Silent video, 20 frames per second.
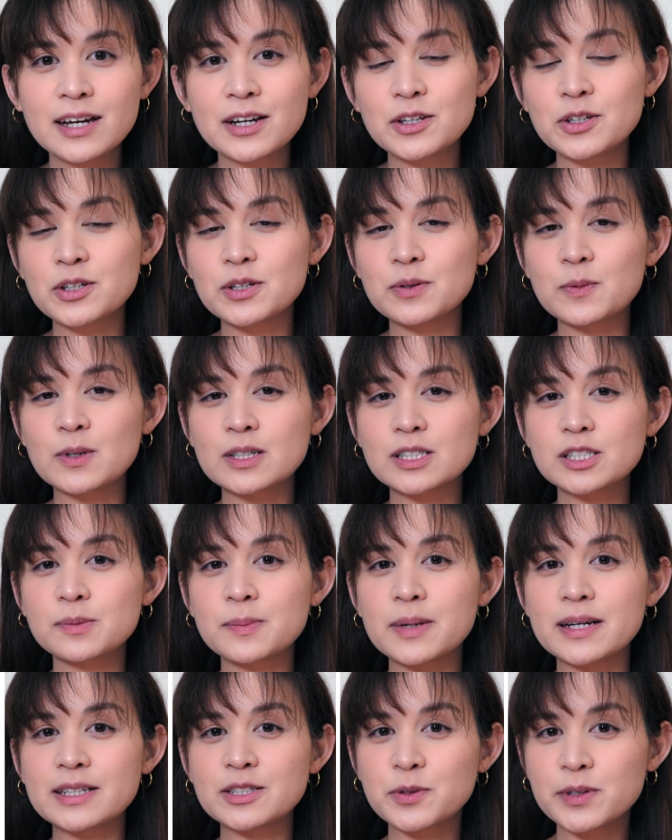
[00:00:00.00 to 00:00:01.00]
You can watch
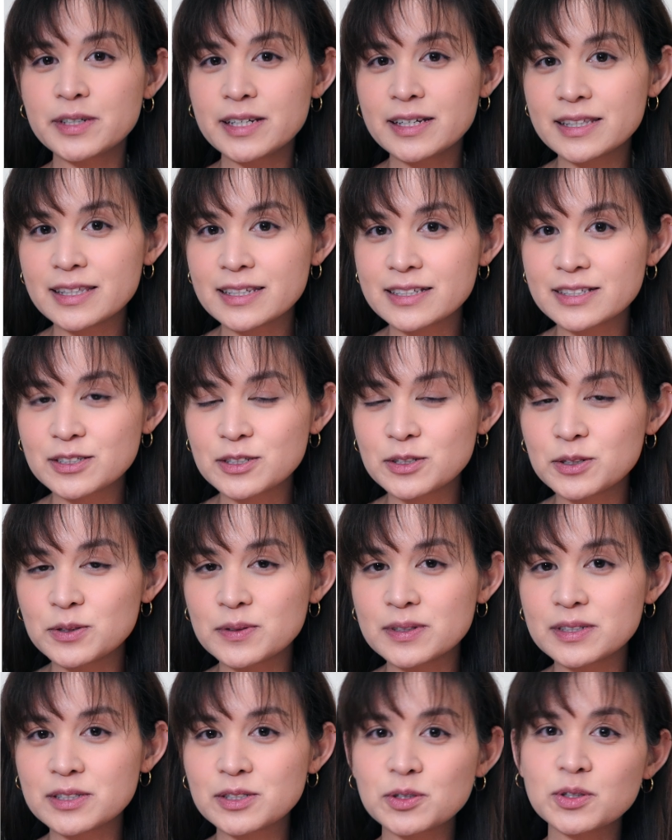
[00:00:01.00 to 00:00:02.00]
my 28 things to do
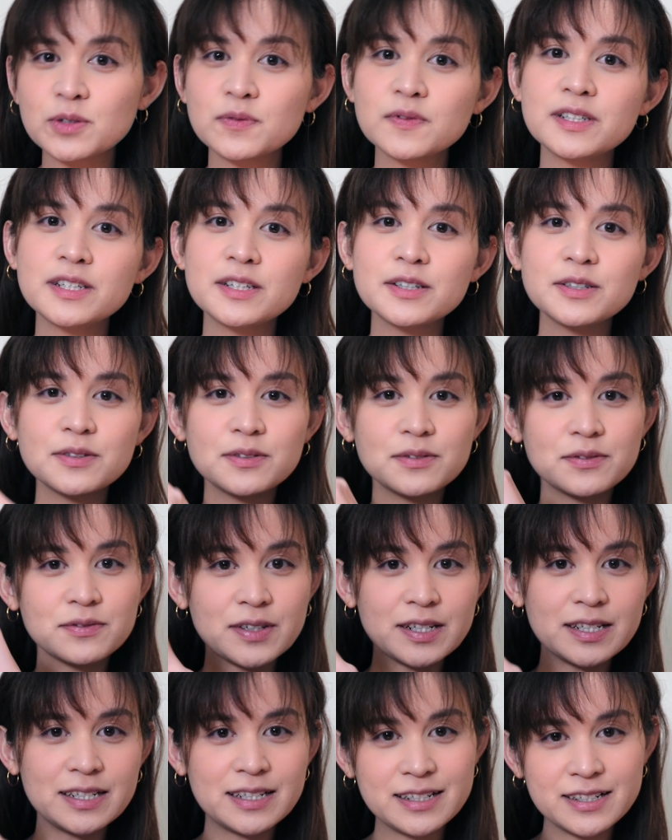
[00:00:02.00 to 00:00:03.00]
in Seoul video
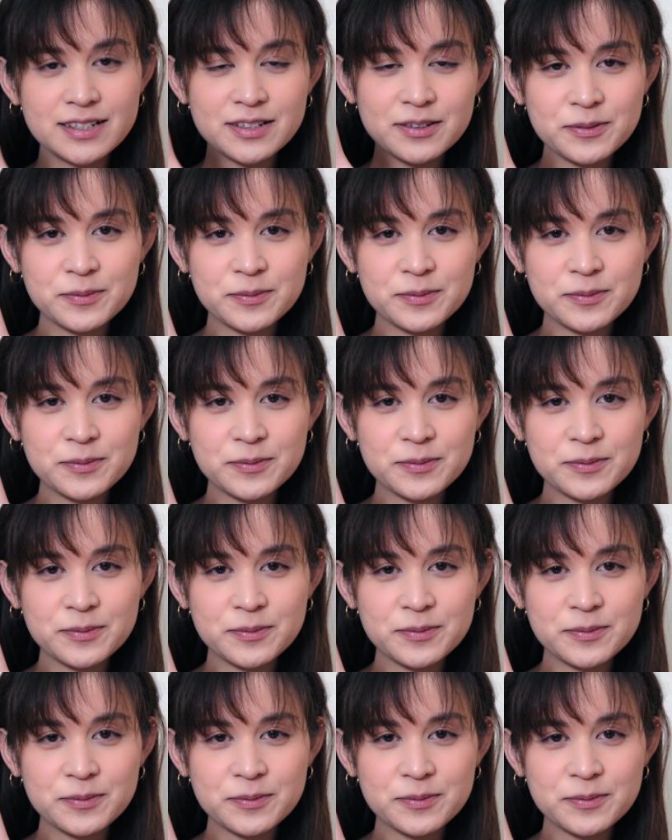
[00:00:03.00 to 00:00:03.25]
right here.